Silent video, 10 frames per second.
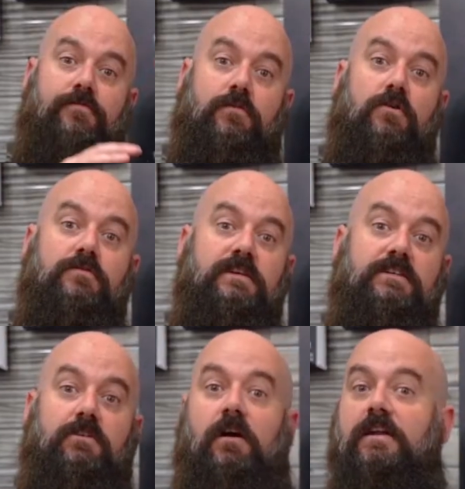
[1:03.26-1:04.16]
throw
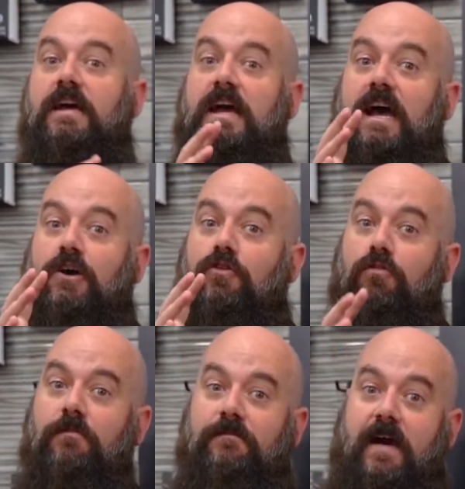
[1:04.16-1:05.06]
these on.
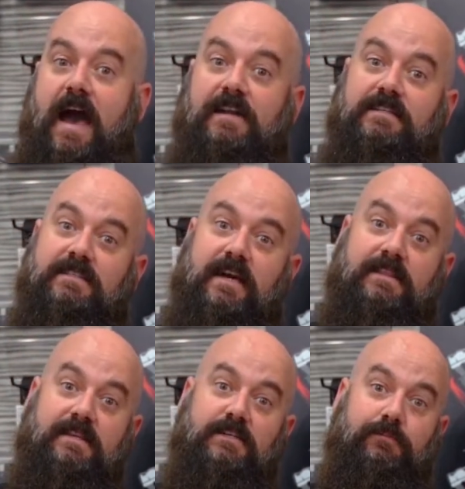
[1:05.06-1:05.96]
Cool fact is that
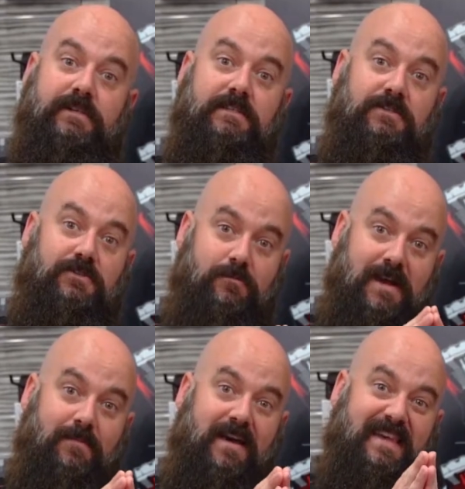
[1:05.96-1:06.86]
these pistons are
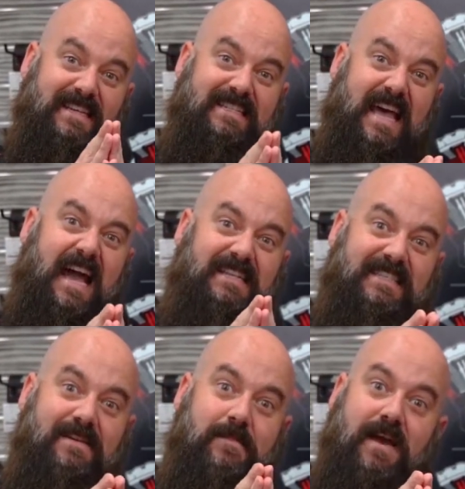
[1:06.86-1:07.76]
made by the exact
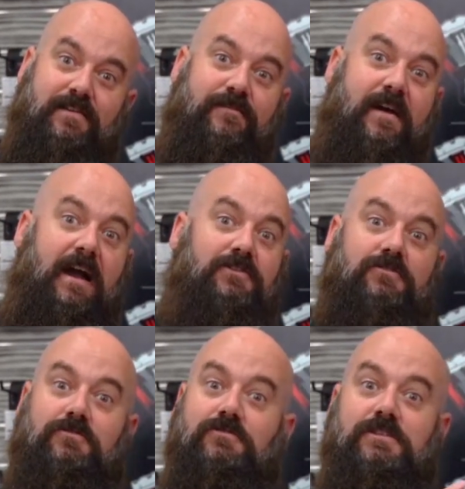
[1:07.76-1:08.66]
same
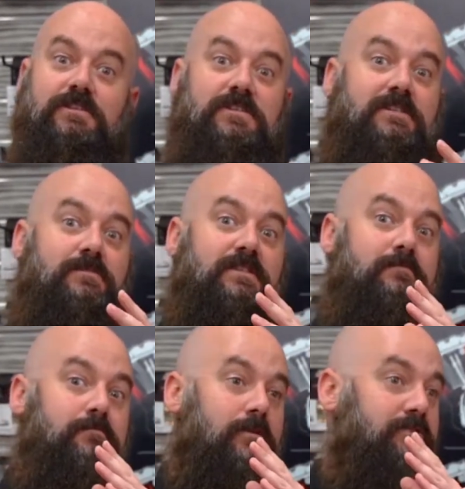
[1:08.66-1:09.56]
manufacturer who does some of the
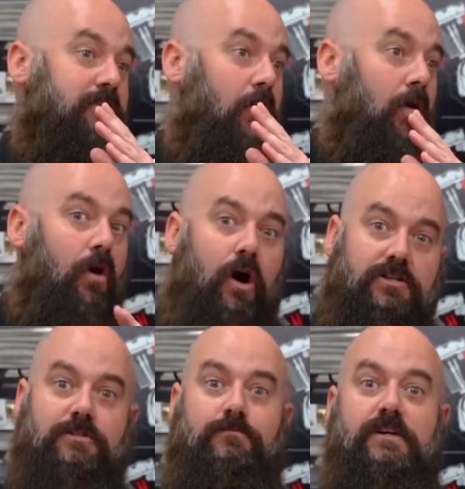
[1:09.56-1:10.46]
most
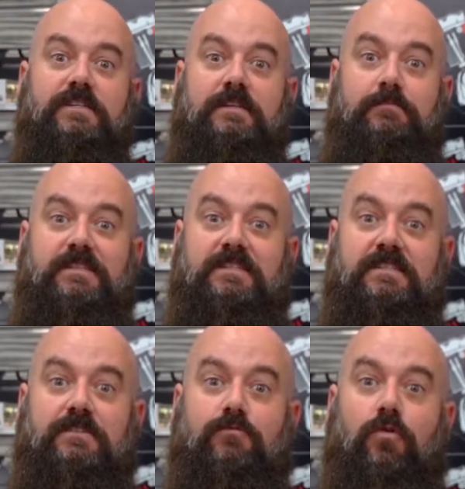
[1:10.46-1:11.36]
awesome racing
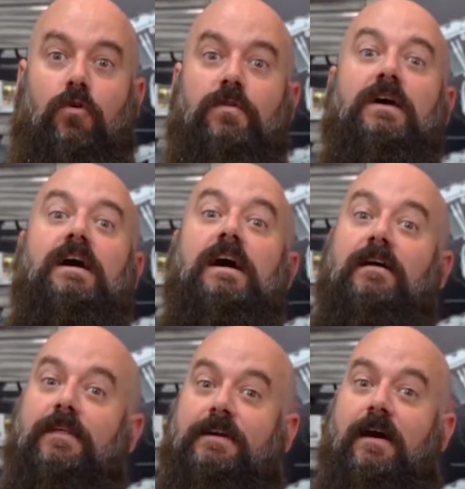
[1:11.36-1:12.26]
pistons in the world.
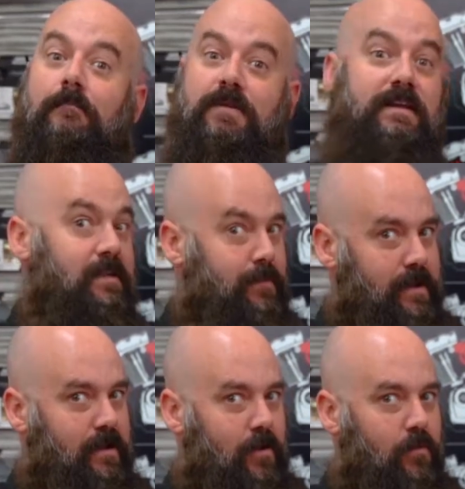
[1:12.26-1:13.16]
The company,
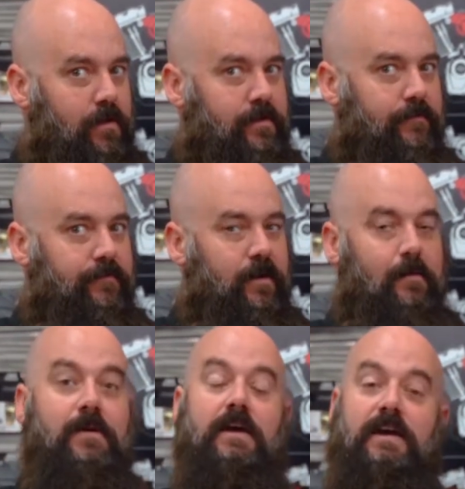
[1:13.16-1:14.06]
depending on where you're
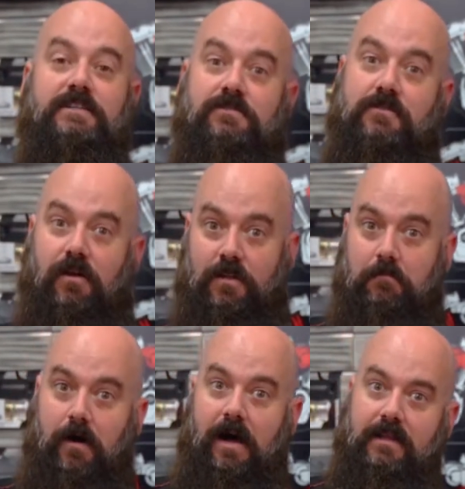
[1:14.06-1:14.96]
from, is either called
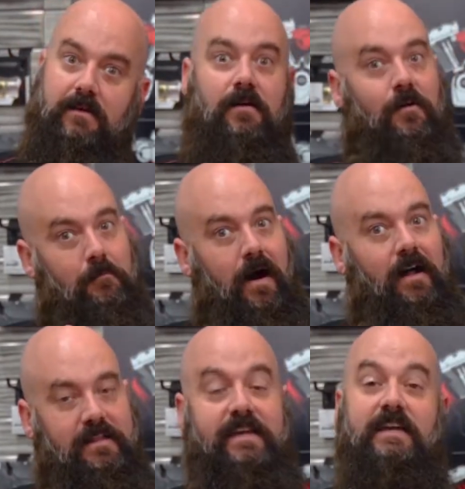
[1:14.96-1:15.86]
Mala or
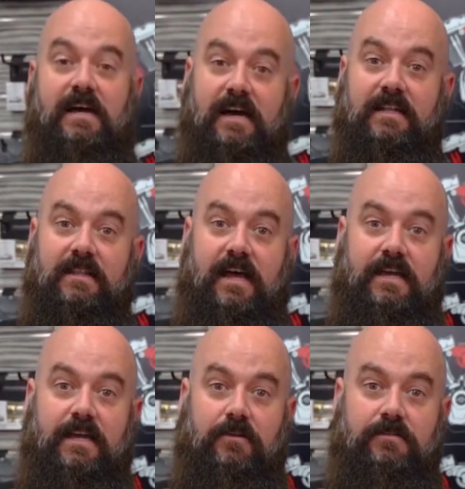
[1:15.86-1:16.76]
Mali, like
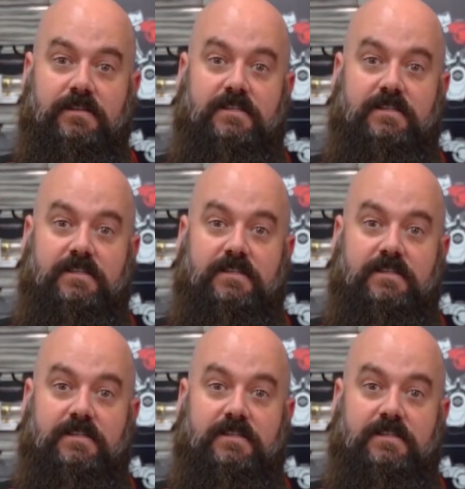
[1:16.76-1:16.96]
here in the